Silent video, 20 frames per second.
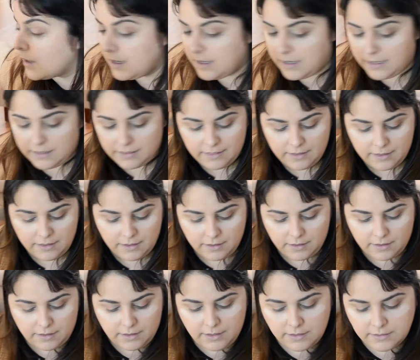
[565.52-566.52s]
And I
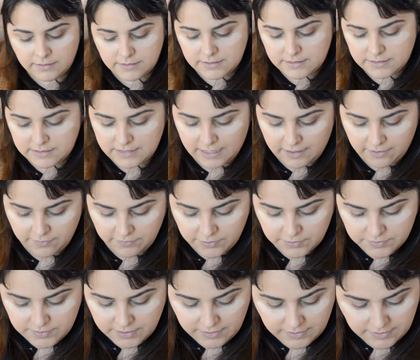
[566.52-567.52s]
think instead of
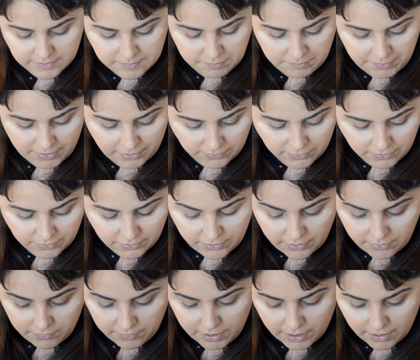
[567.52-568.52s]
using this
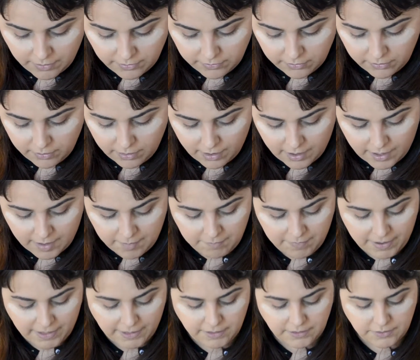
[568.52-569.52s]
bungalow color, I
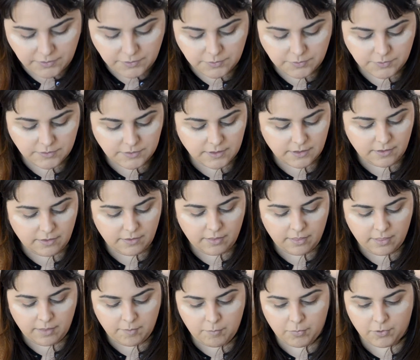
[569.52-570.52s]
might use
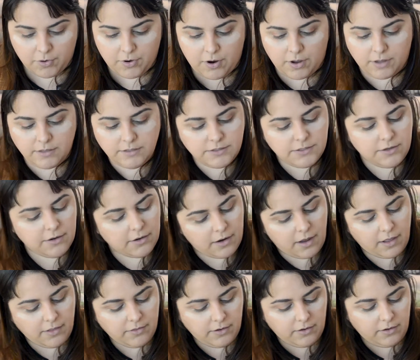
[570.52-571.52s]
the bronzer
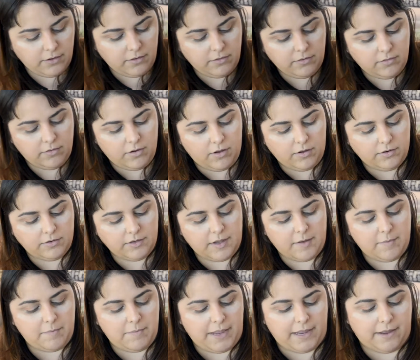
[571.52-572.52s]
color called
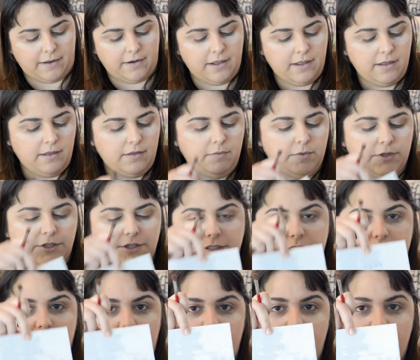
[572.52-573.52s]
Cabana, which is
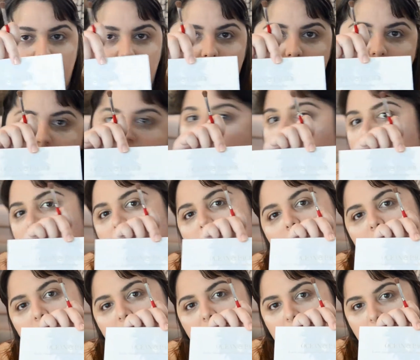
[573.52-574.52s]
down here,
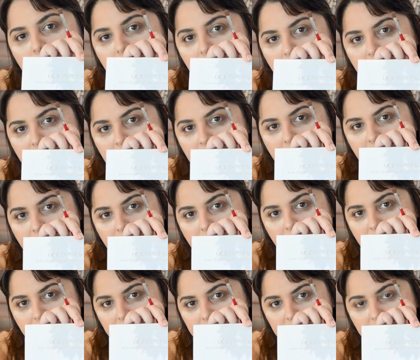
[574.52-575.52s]
and put that in the
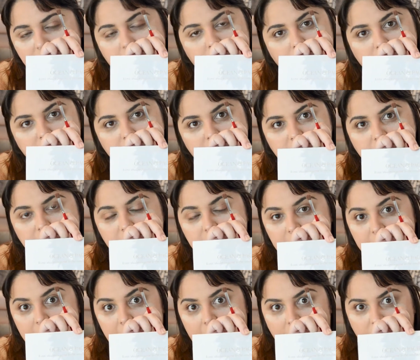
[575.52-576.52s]
crease first and
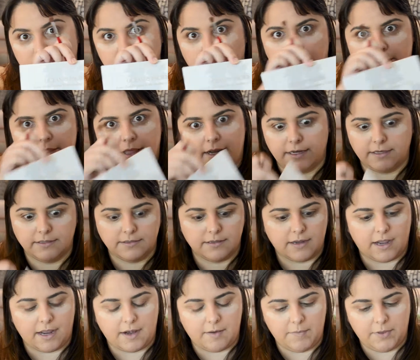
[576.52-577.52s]
see how dark that is and
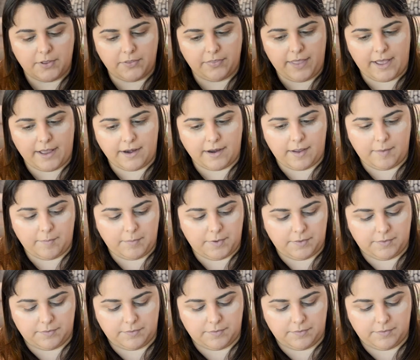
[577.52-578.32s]
kind of build that up.